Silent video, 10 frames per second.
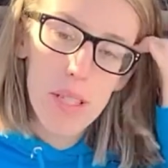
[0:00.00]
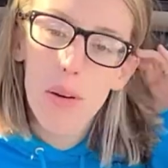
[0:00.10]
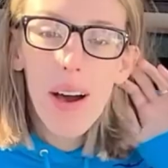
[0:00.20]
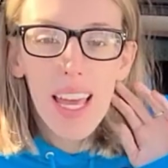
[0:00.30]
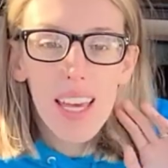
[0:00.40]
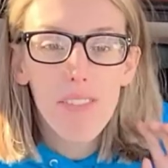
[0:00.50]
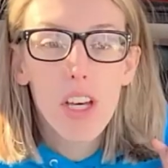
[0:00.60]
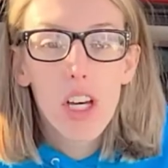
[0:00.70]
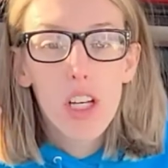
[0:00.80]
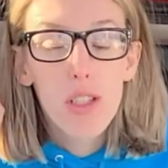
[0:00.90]
So I have
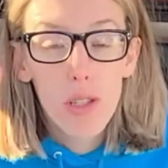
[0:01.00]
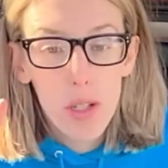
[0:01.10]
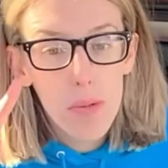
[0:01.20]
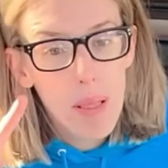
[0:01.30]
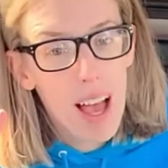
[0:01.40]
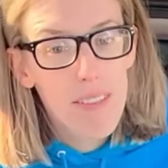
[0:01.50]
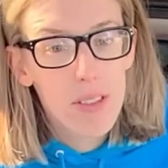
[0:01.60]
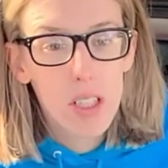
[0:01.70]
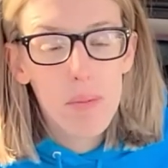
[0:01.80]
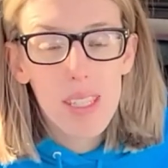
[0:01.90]
two
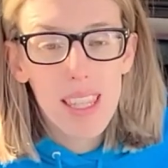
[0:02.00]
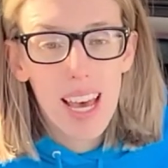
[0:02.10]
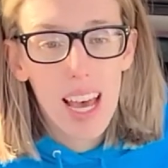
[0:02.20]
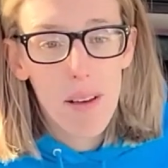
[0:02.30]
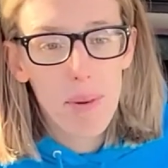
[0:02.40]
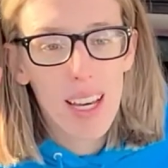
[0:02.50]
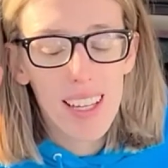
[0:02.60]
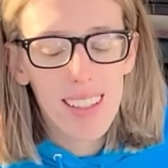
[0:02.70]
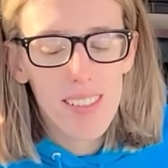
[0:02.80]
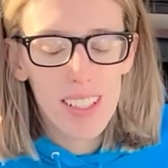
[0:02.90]
platforms that
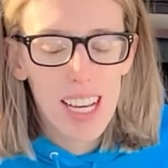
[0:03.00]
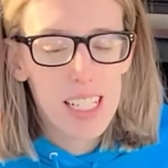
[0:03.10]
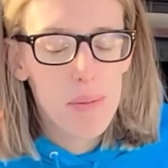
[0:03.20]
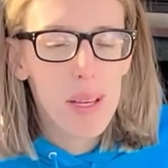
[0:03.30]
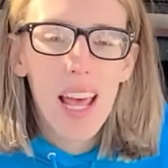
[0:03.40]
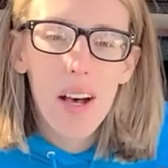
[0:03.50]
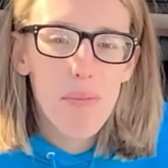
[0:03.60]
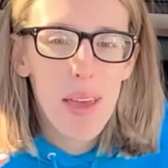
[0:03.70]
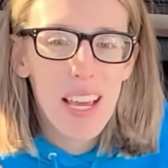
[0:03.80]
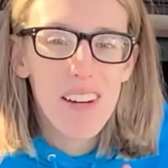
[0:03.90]
my lovely husband
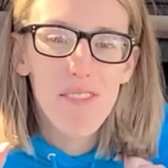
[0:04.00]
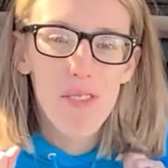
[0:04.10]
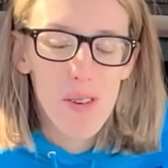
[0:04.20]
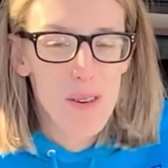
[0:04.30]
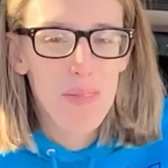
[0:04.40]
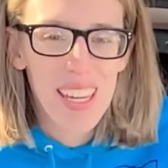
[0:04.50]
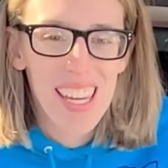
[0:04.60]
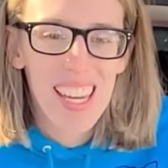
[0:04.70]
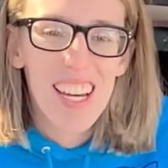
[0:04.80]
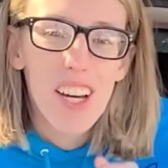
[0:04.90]
helped make for
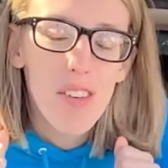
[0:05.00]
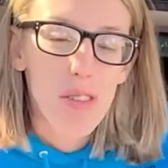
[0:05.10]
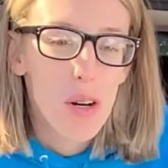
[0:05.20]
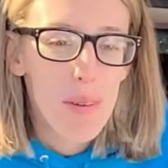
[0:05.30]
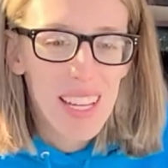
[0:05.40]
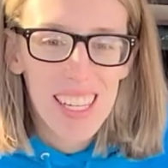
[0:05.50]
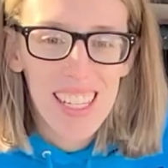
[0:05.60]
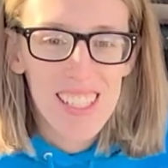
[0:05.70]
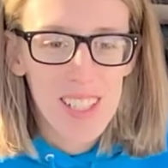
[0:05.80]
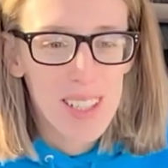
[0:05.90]
me for my
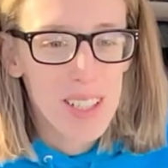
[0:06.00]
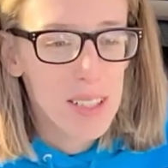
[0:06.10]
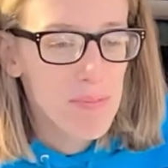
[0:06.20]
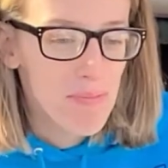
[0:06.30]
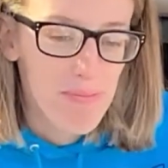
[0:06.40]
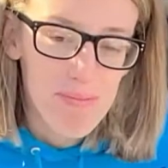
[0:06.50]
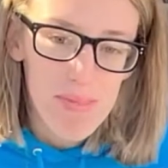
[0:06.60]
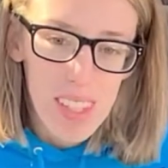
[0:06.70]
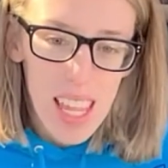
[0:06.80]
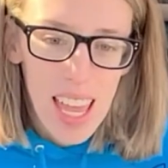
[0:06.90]
Kia Soul
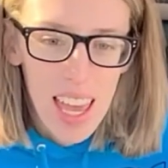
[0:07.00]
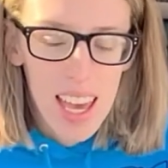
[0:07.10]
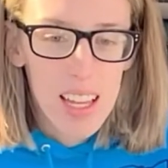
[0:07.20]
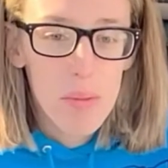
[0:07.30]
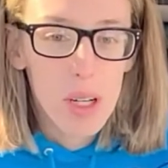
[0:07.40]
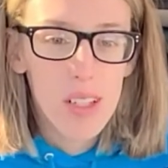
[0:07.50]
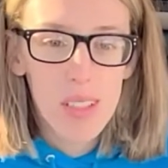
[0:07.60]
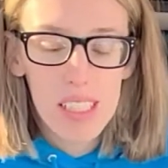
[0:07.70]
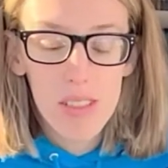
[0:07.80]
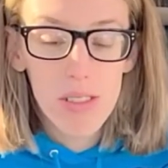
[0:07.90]
and we're
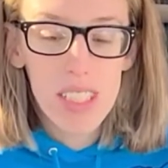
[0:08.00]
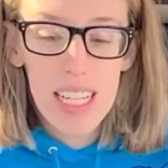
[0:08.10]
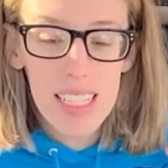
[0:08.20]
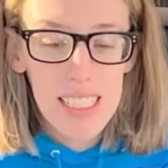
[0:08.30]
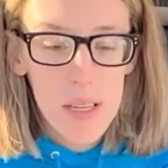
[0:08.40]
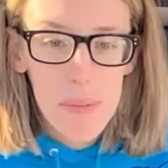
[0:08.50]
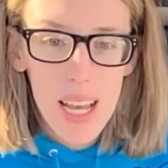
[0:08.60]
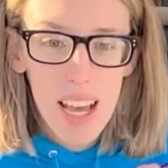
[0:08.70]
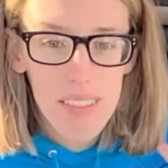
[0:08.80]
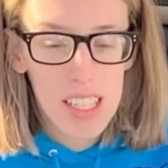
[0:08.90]
going to deep
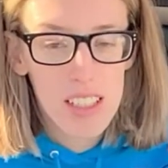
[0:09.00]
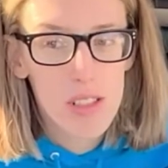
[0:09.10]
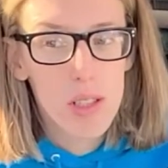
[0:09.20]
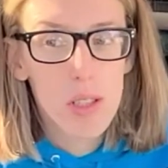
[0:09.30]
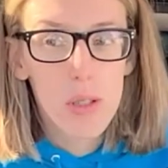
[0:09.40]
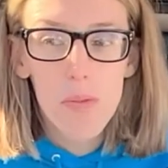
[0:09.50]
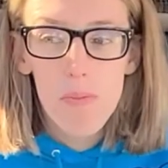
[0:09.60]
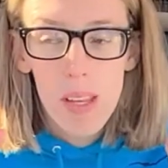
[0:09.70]
dive into